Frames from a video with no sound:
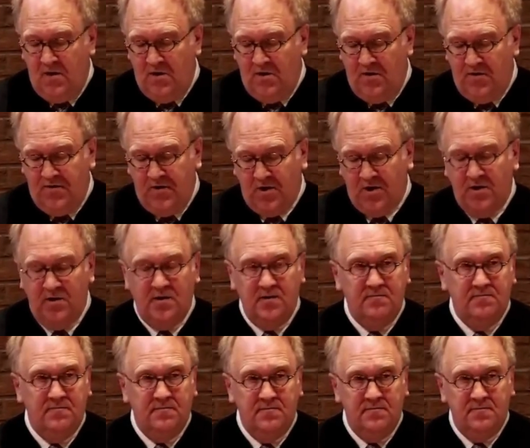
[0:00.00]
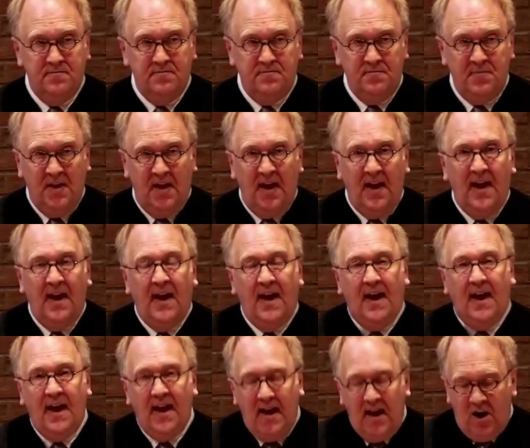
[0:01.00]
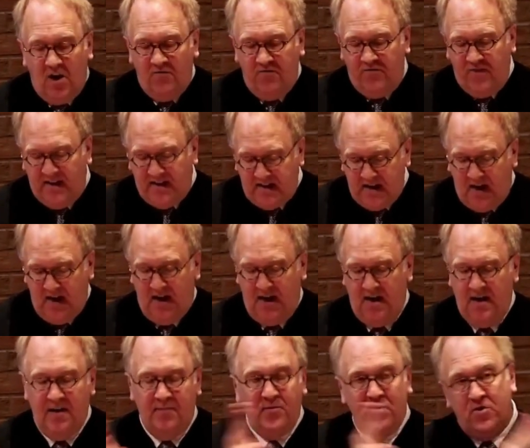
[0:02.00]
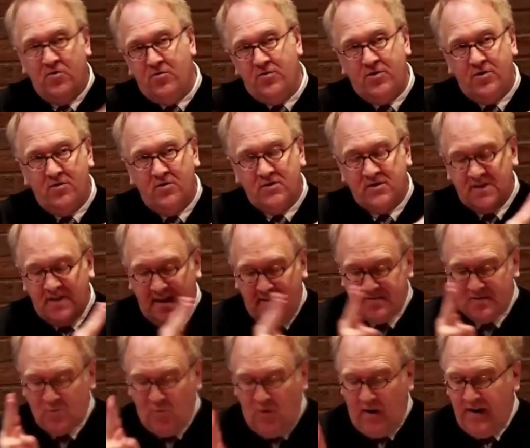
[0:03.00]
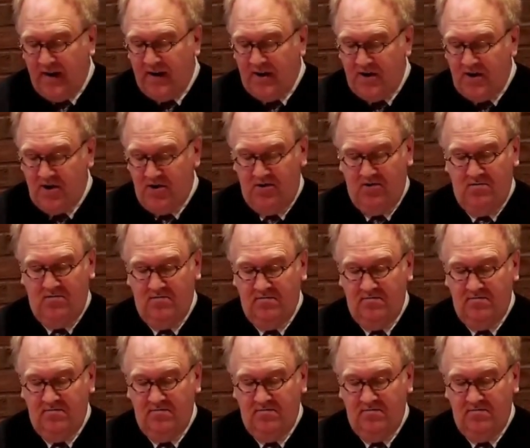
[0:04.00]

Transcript: Third, every time you do steps 1 and 2,